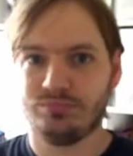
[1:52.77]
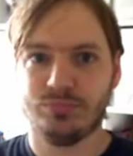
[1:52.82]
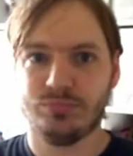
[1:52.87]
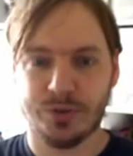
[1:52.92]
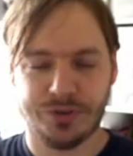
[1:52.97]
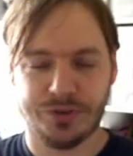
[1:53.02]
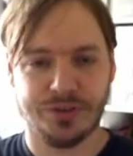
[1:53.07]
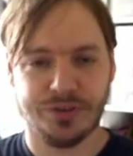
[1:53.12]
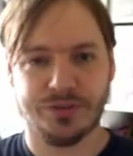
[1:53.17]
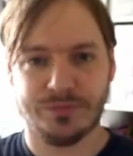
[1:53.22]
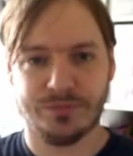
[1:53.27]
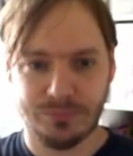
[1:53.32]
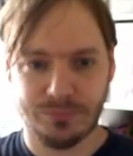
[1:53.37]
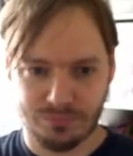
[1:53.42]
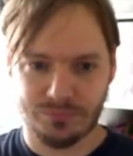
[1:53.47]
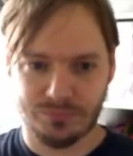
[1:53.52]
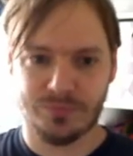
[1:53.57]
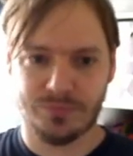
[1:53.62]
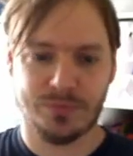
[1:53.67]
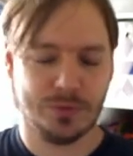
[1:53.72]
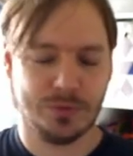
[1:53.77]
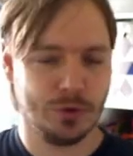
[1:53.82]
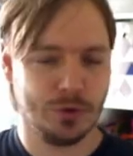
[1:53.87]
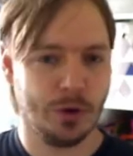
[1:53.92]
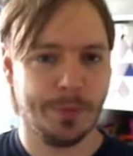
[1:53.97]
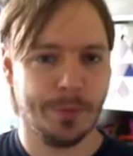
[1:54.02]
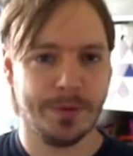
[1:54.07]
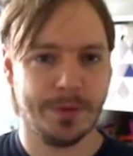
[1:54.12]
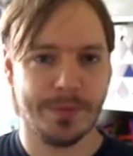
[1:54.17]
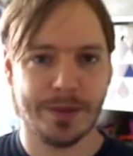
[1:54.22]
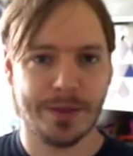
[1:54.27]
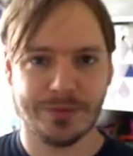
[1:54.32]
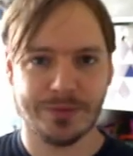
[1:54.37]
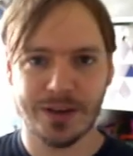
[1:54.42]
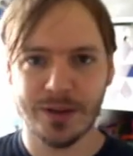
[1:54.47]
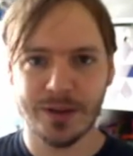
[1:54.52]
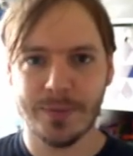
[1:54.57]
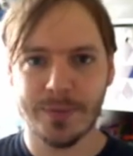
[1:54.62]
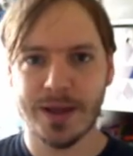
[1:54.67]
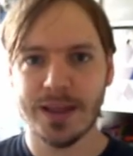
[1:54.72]
which is top end maths
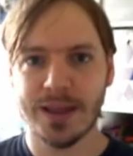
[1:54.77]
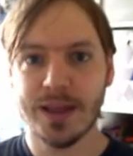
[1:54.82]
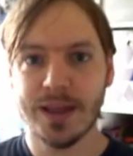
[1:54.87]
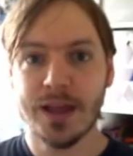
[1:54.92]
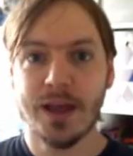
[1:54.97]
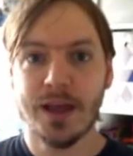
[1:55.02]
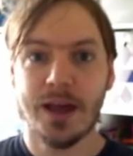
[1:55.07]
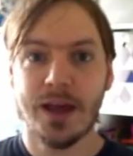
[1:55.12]
anyway,